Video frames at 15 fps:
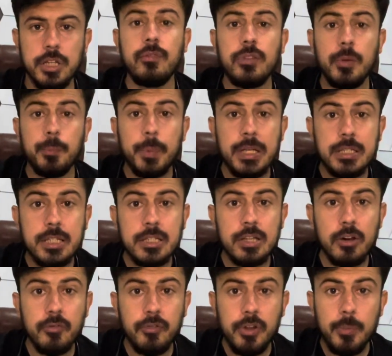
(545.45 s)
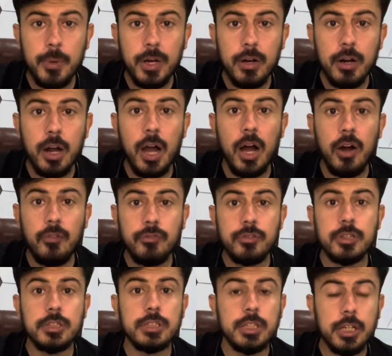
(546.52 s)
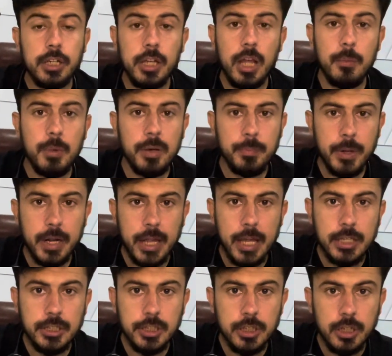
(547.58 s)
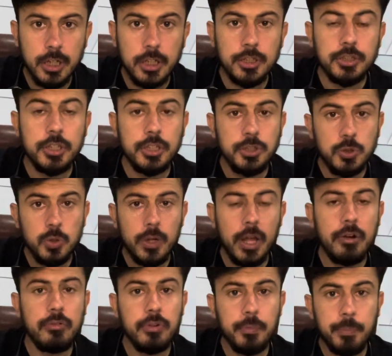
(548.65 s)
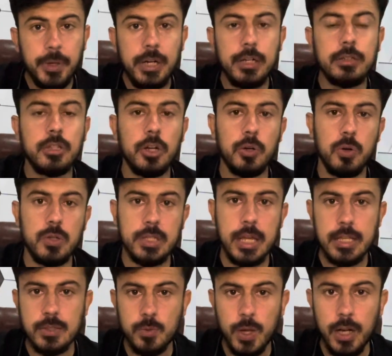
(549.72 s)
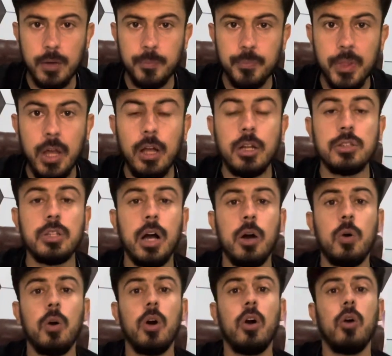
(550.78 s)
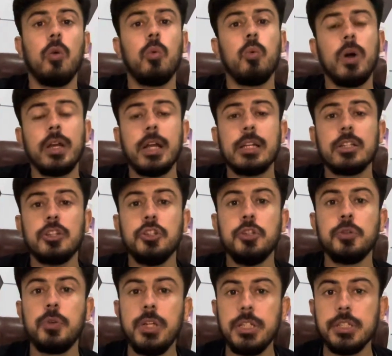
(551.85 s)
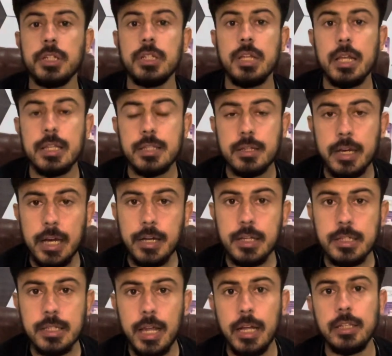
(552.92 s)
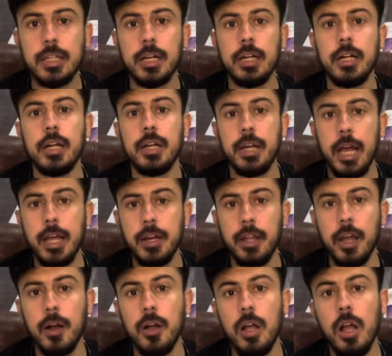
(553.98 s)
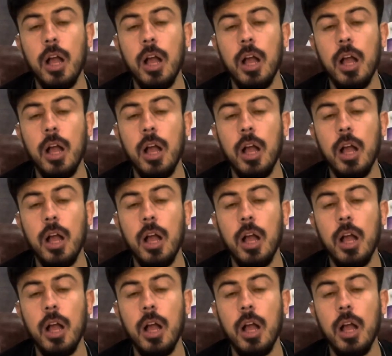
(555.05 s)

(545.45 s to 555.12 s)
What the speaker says: If the patients are feeble after 30 ml per kg, then you can repeat the dose as well. Now, what are the nutrition status and the diarrhea?